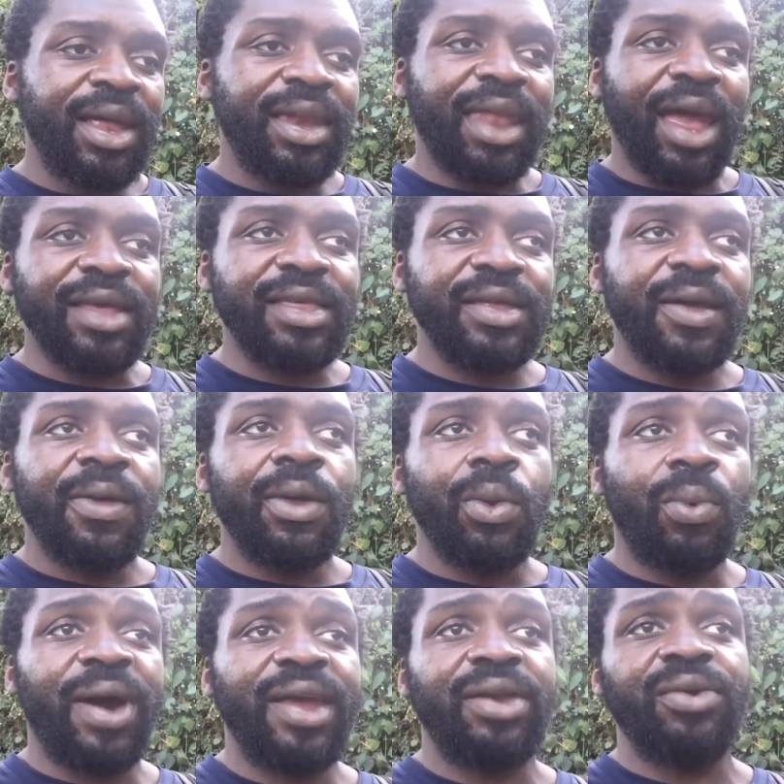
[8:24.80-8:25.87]
Next,
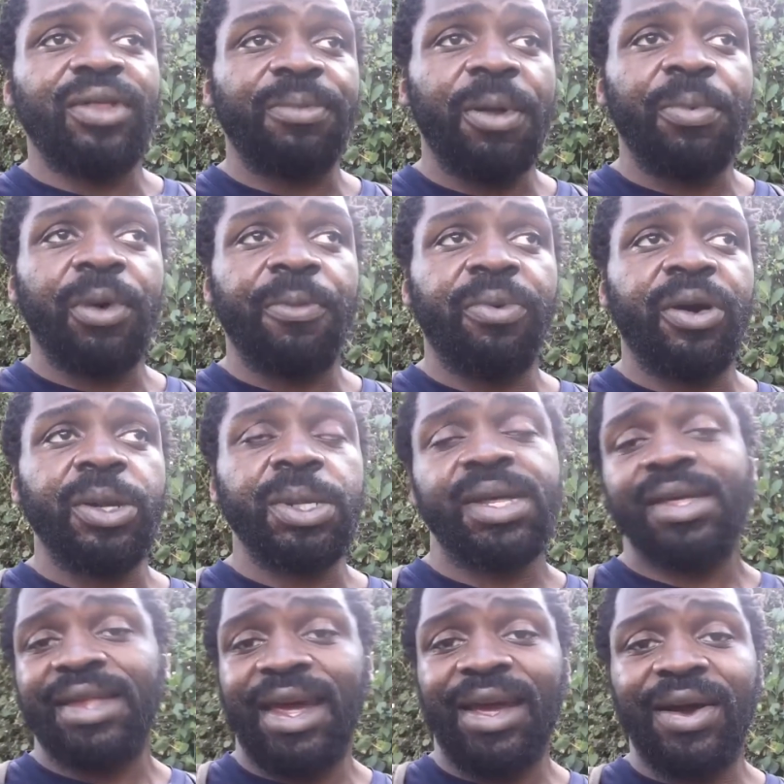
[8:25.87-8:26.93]
why don't the people approach
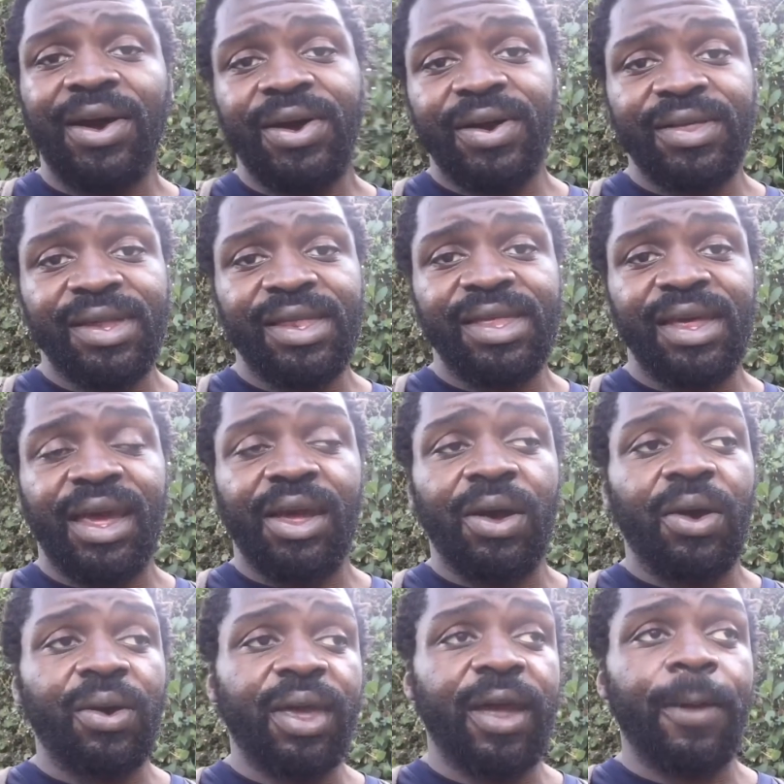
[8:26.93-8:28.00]
this like cars and say,
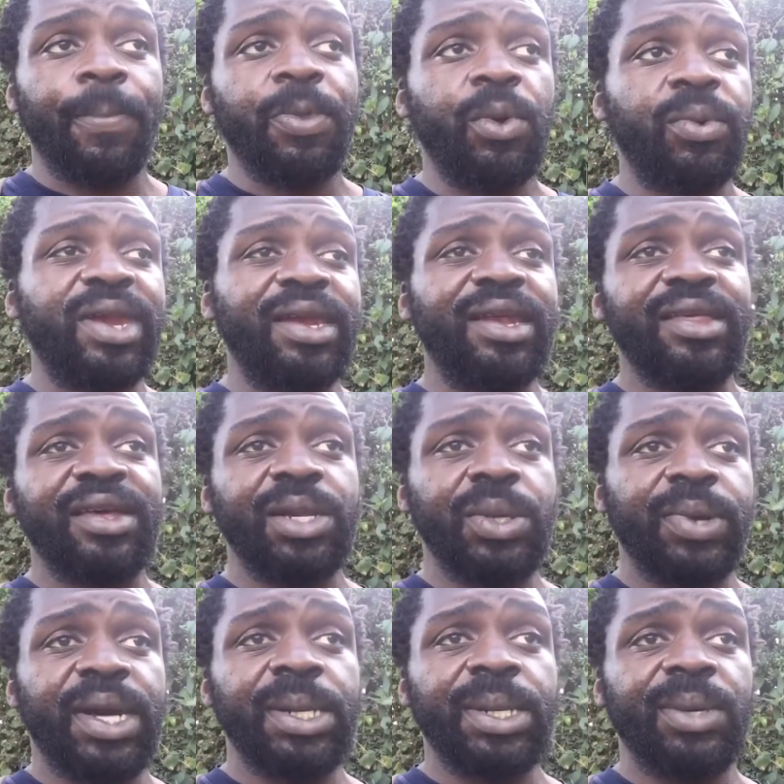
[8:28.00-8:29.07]
okay, we need a
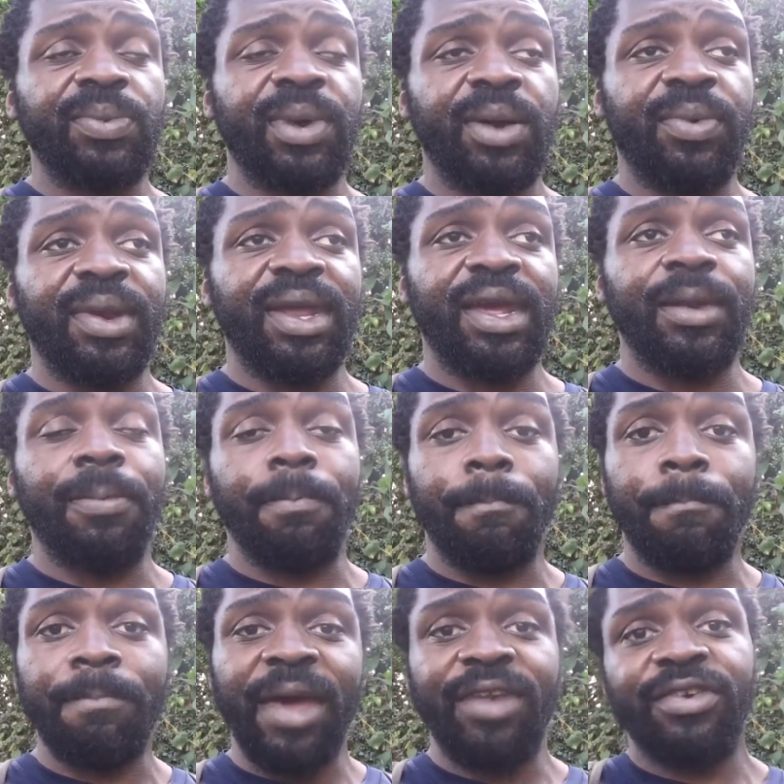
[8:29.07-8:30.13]
situation where we need
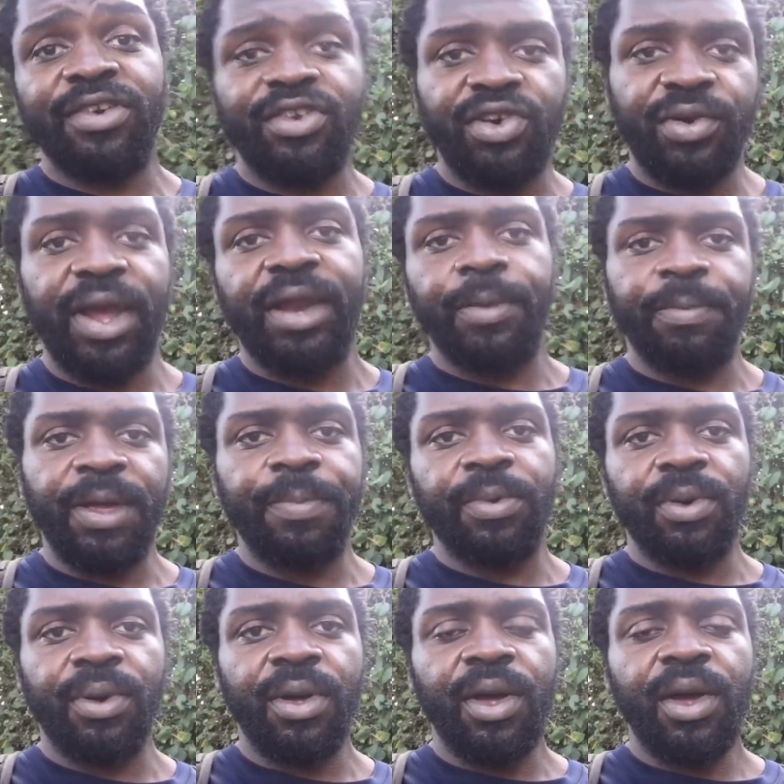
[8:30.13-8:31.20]
better trained
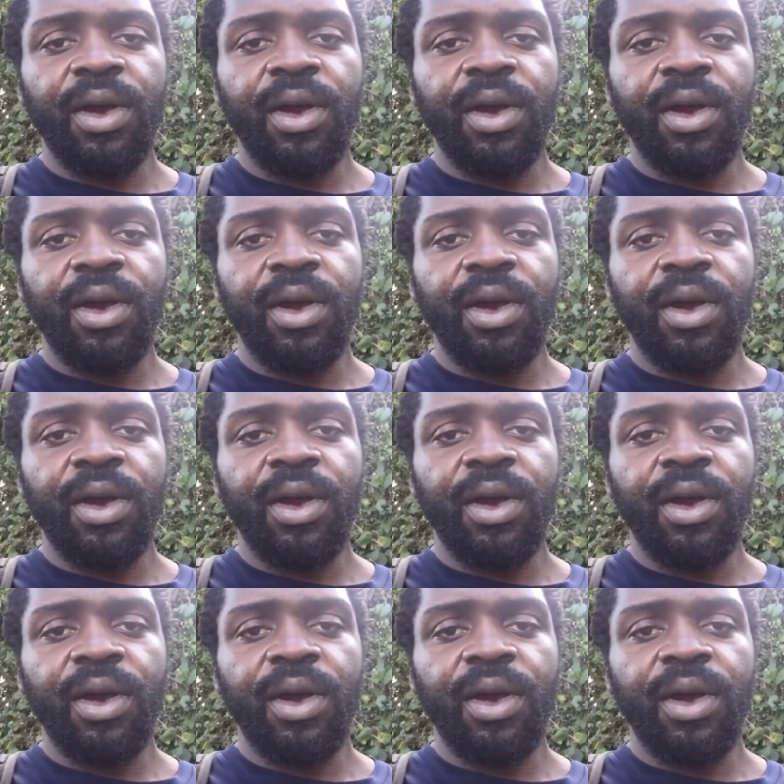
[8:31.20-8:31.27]
people.